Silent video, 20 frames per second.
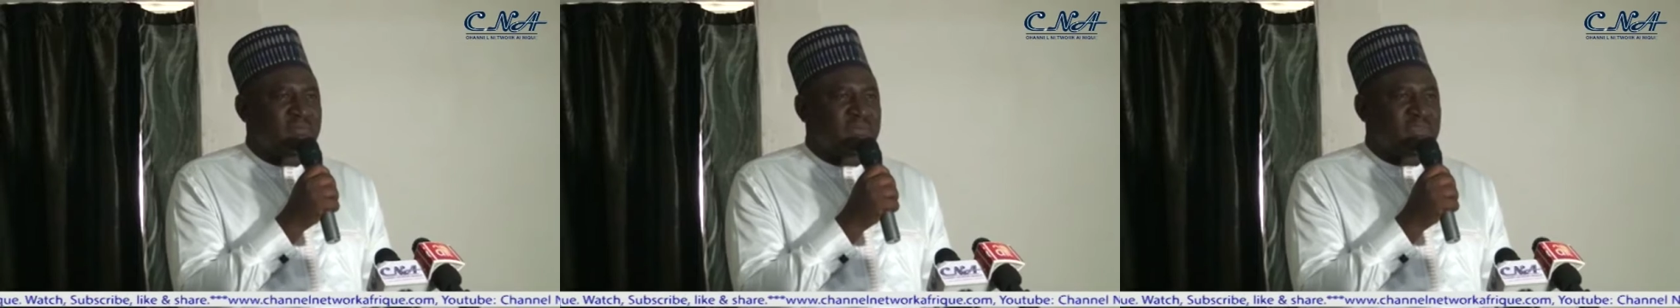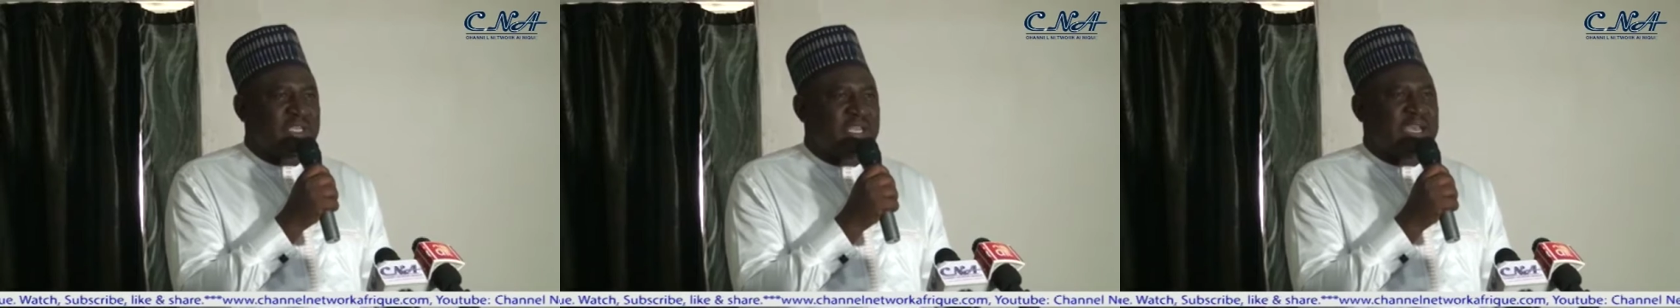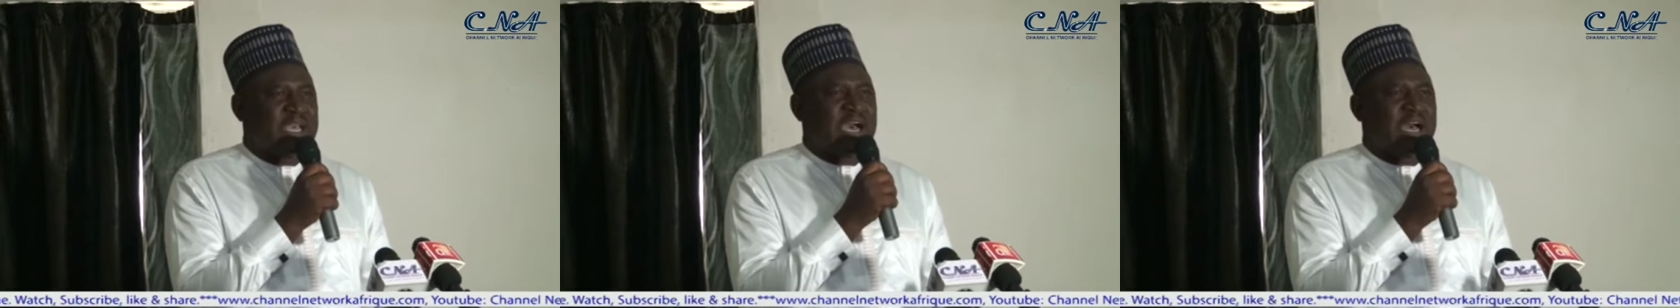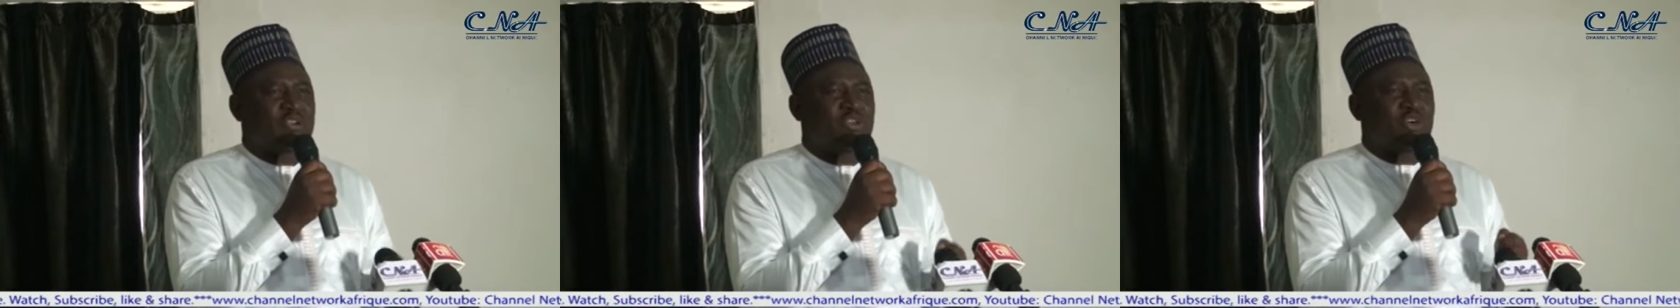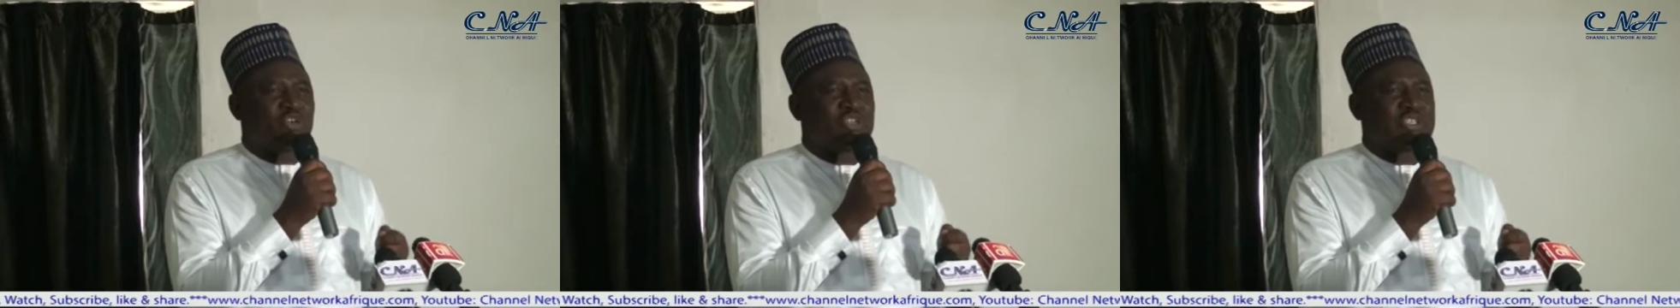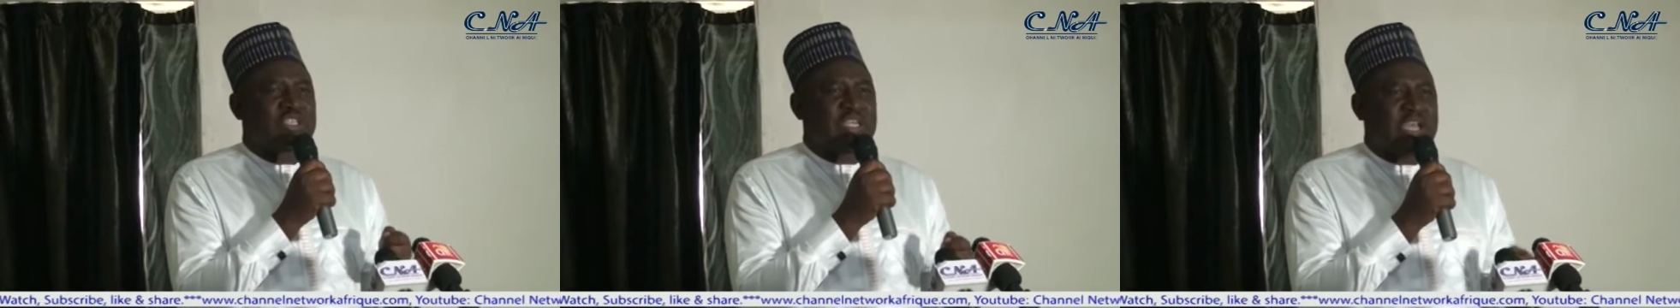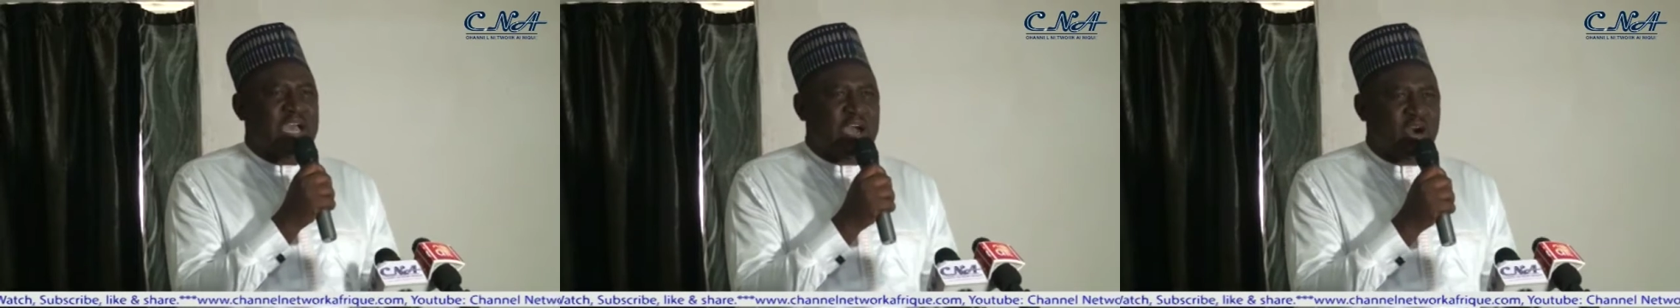they can on
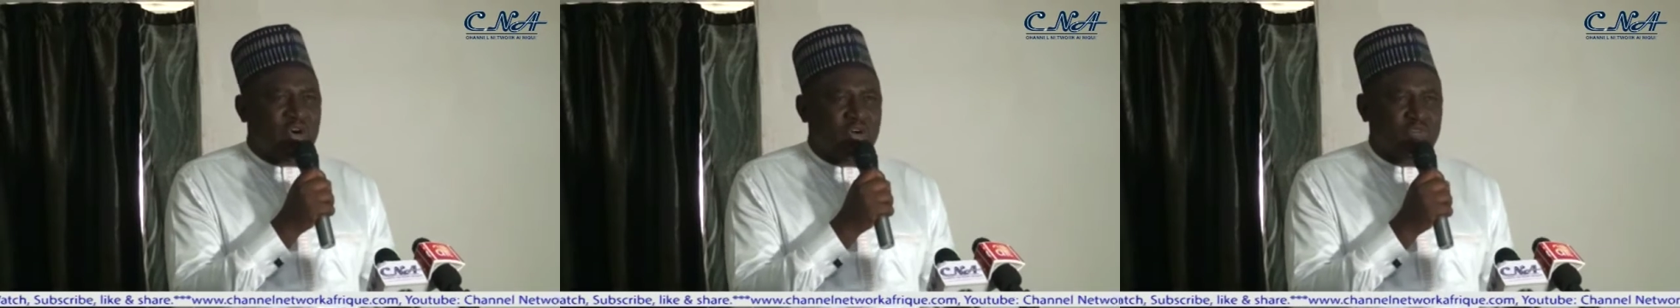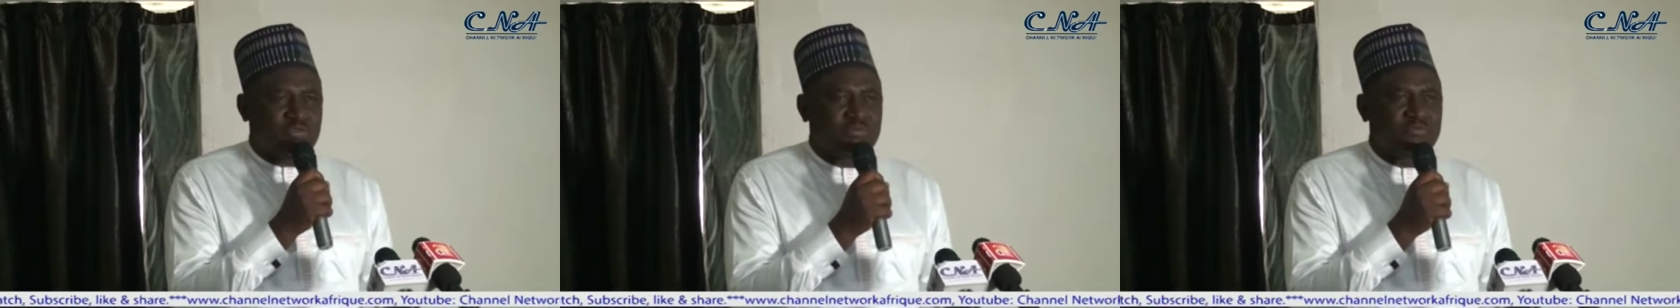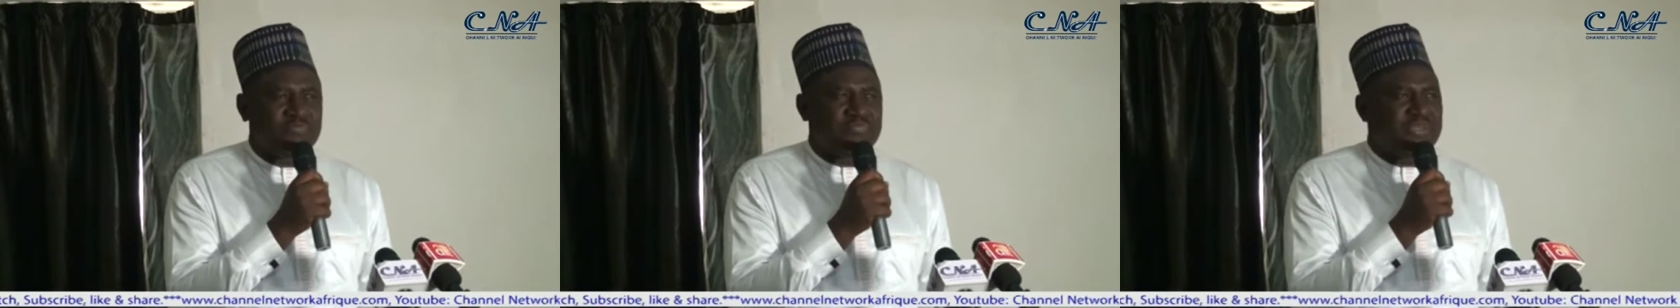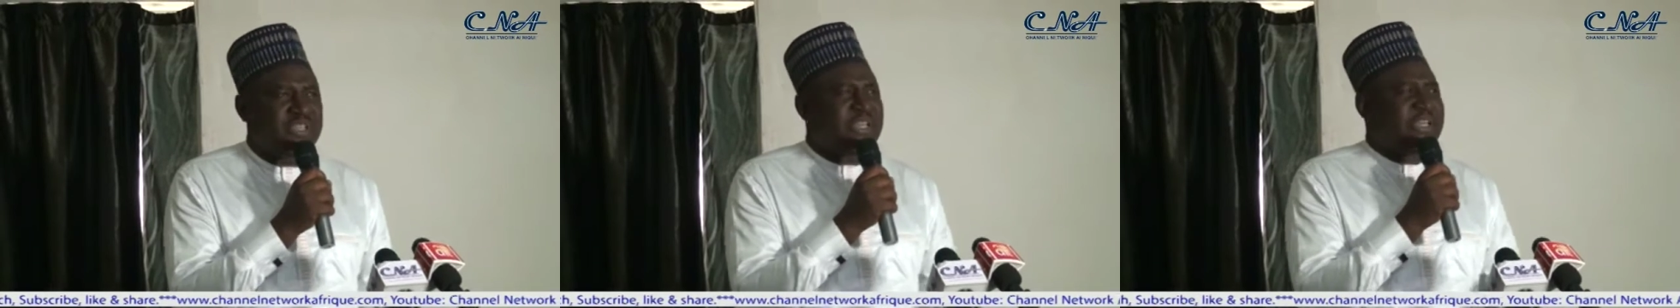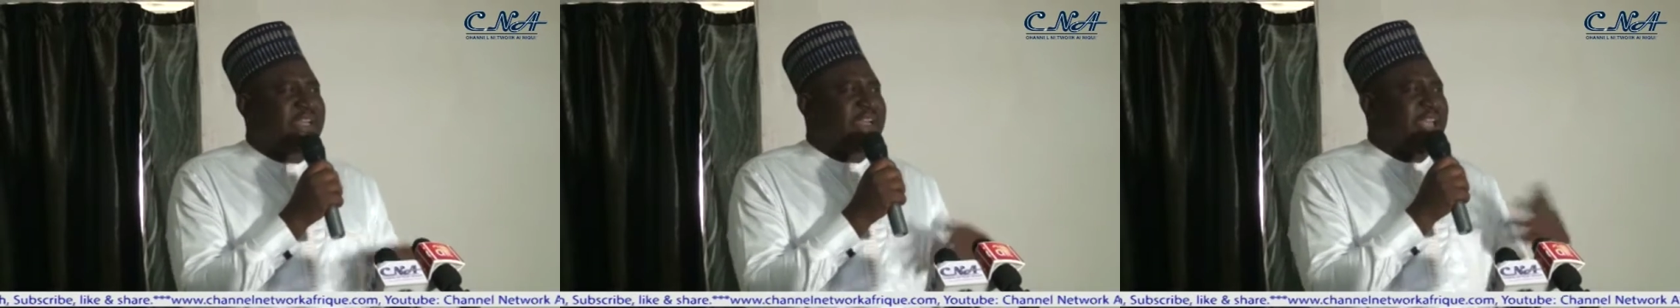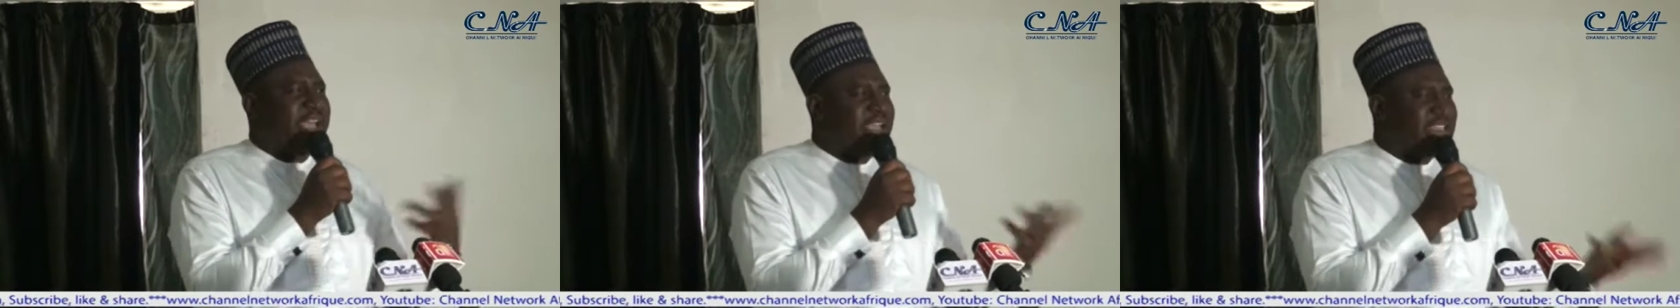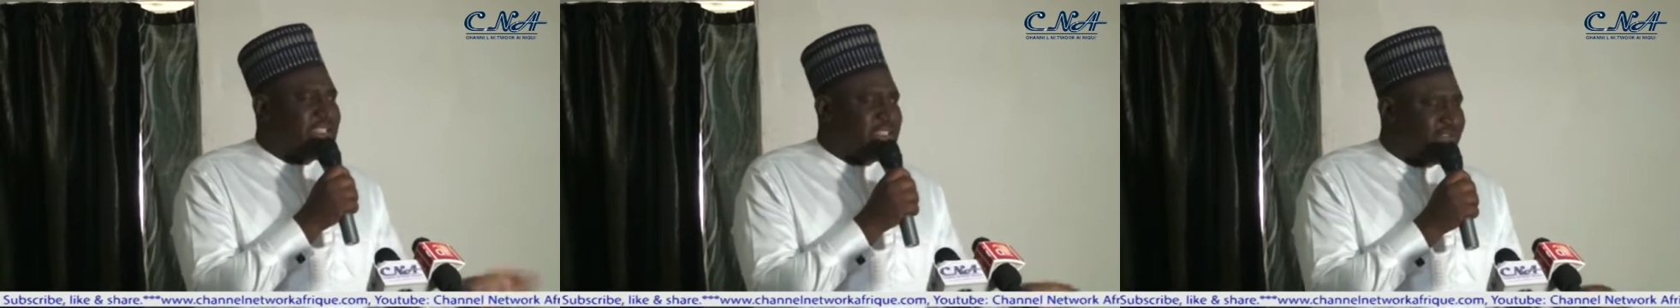their own be
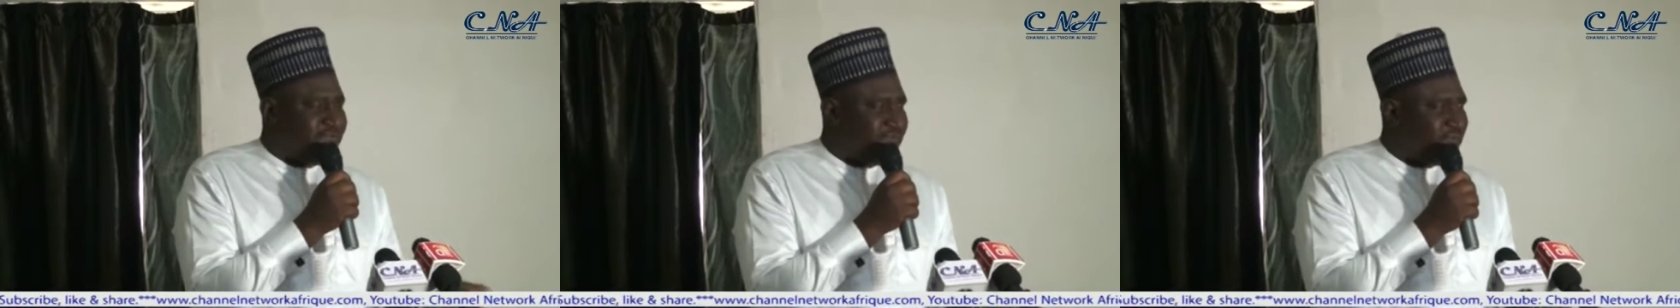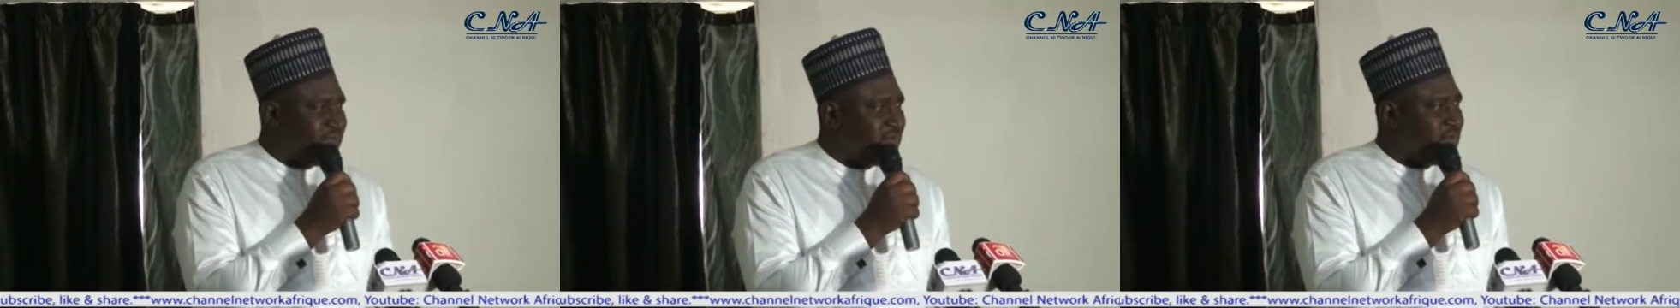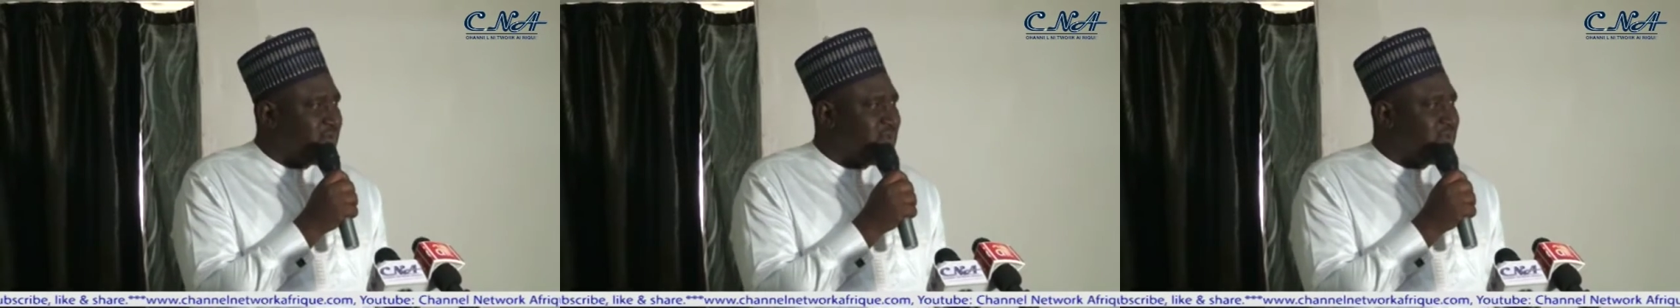creative